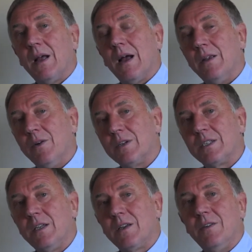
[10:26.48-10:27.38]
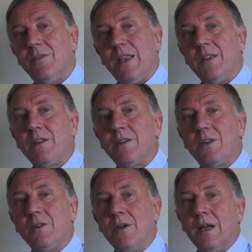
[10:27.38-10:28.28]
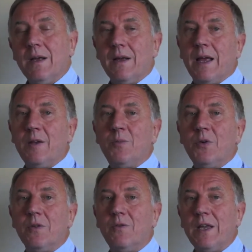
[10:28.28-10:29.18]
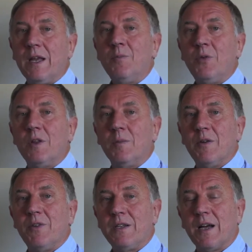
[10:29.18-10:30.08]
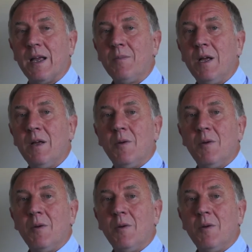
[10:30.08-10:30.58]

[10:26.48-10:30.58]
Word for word: I know it's inconvenient to input, re-input them every time.